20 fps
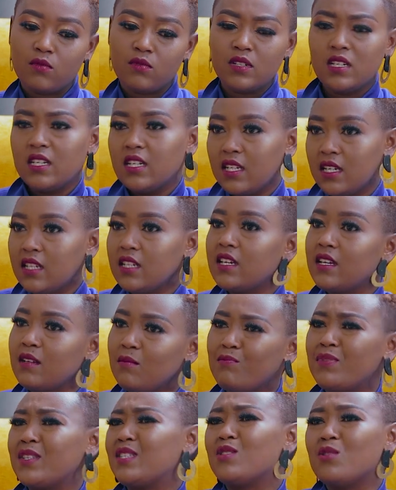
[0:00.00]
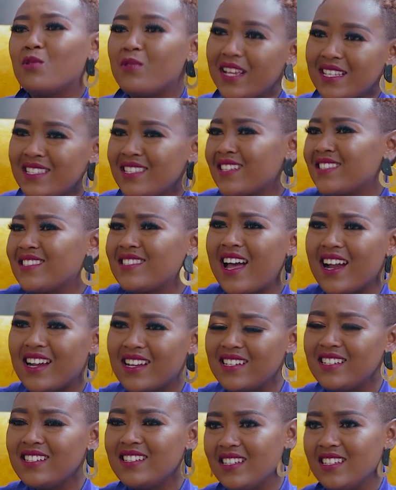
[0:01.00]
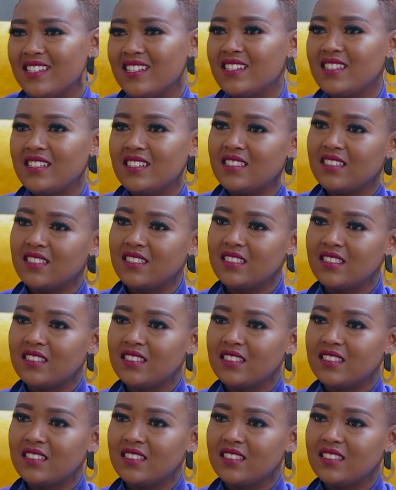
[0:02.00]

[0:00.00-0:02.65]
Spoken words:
ninini PCOS exactly ninini.